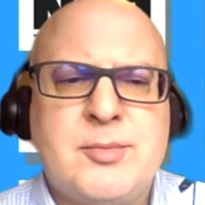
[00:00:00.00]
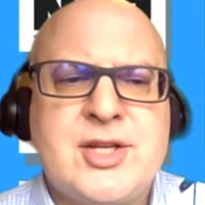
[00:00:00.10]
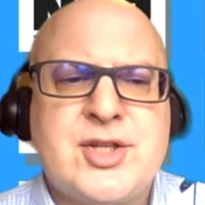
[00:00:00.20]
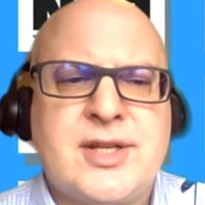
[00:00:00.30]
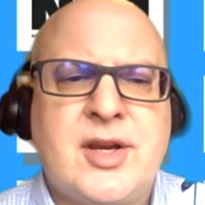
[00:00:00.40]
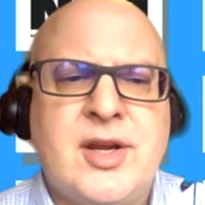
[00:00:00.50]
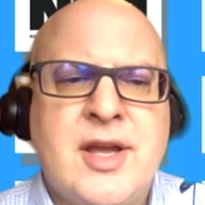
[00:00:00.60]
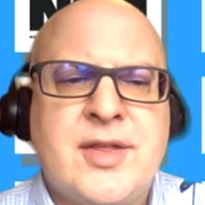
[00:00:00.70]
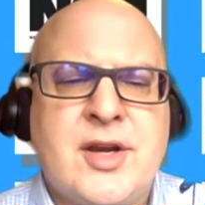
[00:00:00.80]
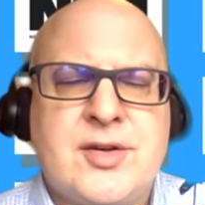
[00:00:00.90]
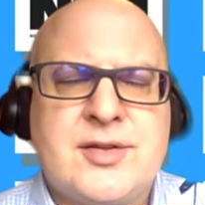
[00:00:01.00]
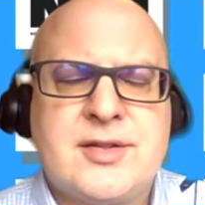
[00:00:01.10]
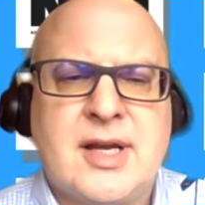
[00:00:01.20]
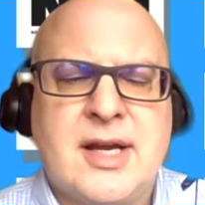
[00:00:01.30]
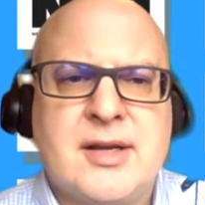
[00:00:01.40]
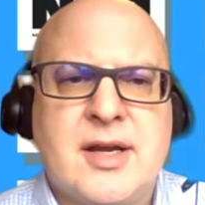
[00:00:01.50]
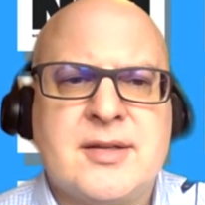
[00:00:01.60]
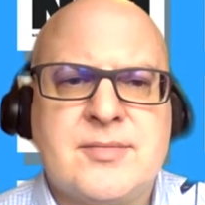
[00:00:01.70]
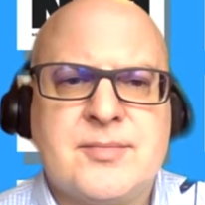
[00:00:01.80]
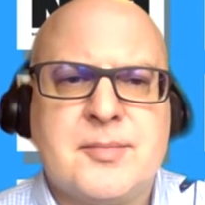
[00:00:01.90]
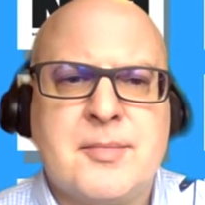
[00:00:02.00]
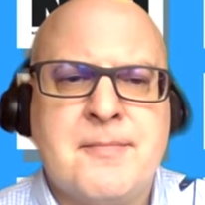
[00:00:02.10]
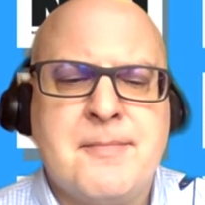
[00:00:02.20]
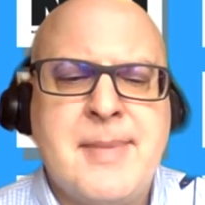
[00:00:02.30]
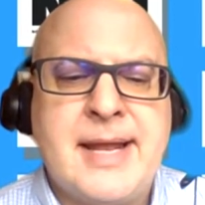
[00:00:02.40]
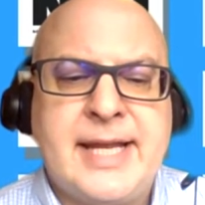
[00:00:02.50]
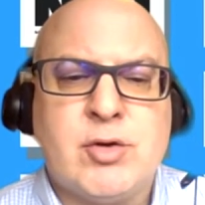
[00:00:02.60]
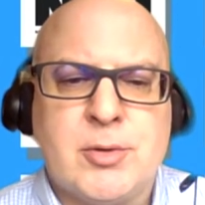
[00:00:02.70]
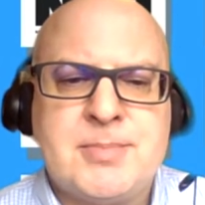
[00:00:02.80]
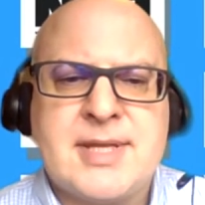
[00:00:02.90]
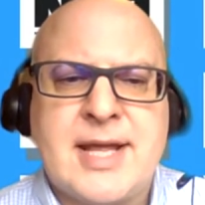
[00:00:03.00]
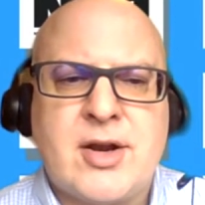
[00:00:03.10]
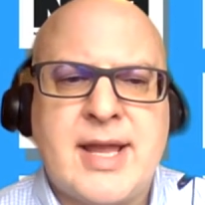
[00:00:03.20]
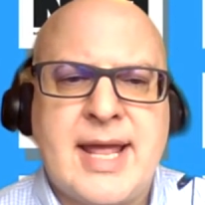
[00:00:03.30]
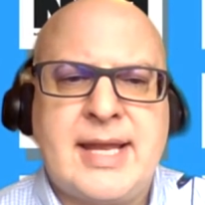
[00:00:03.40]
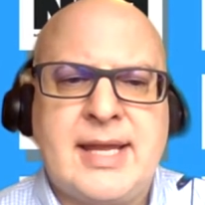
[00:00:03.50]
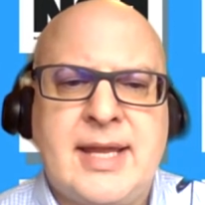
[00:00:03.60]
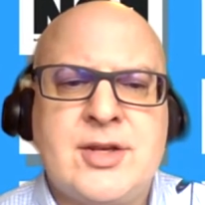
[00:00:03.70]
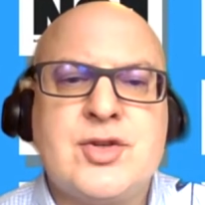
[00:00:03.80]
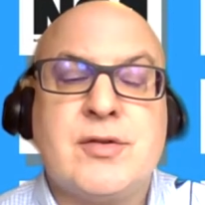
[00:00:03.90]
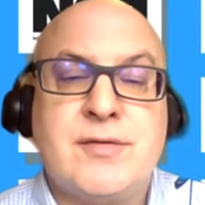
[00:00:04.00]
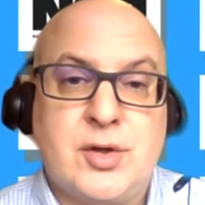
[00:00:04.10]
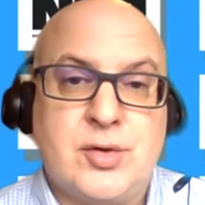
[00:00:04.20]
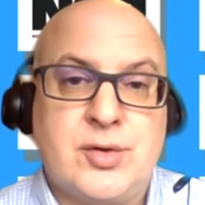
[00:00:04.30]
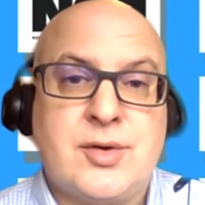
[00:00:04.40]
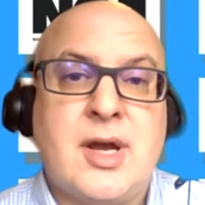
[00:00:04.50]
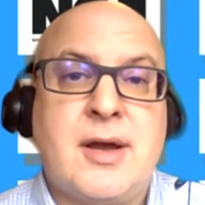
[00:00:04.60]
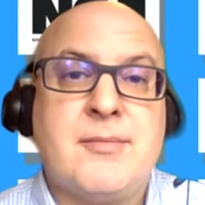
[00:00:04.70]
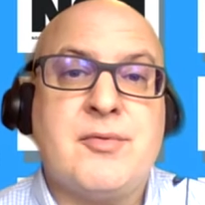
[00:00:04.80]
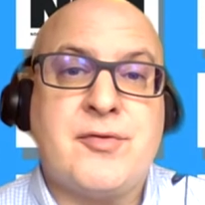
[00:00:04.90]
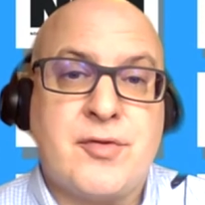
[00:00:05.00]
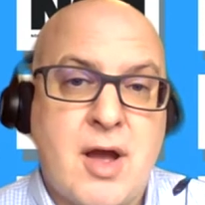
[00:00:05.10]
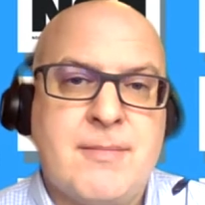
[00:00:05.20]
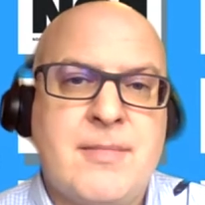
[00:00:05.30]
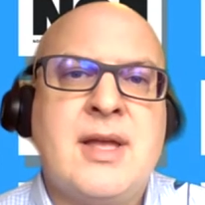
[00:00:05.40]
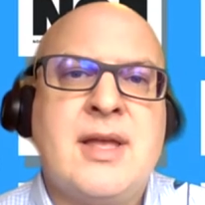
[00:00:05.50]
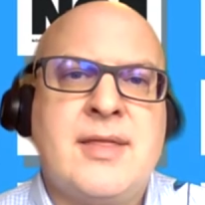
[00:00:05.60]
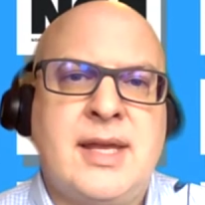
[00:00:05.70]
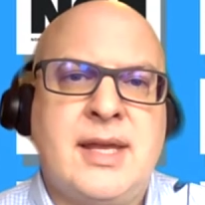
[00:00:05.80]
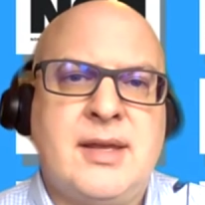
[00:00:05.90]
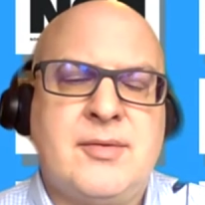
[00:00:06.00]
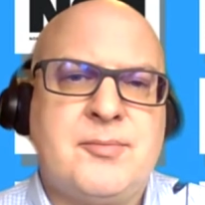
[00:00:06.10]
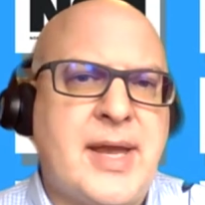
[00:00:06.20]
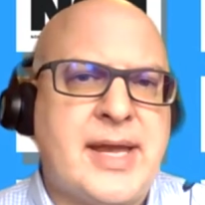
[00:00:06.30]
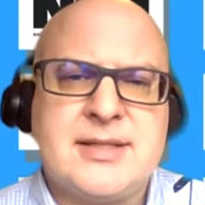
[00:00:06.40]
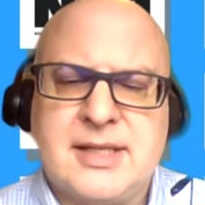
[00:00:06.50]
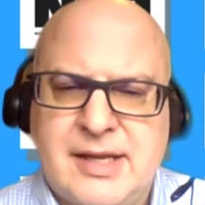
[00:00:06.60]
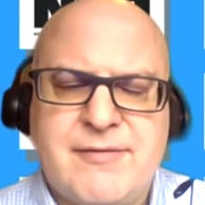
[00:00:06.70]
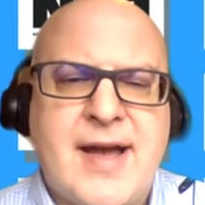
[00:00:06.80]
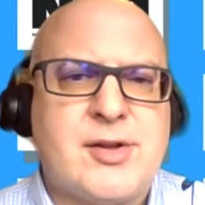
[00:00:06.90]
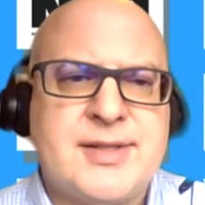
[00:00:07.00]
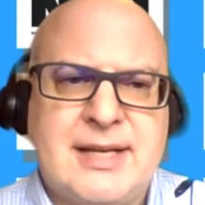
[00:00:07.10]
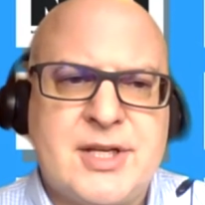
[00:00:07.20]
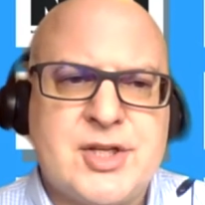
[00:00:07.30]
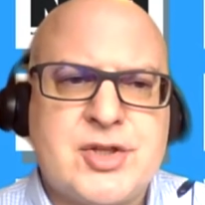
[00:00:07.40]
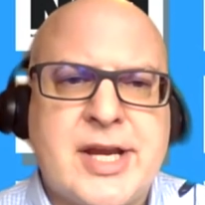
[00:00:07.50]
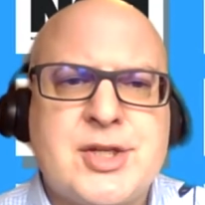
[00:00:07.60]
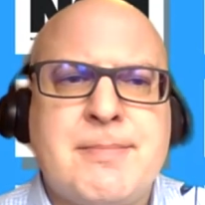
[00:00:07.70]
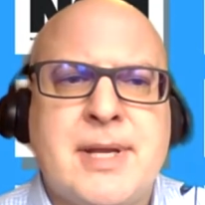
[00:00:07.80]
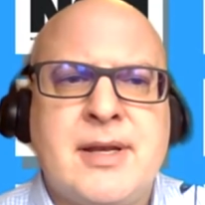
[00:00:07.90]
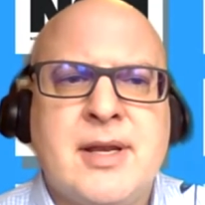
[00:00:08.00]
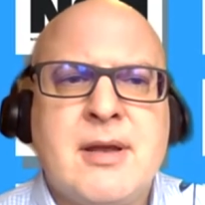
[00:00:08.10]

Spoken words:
mentioned there's many groups that are getting interviewed from the basically faculty and administration, but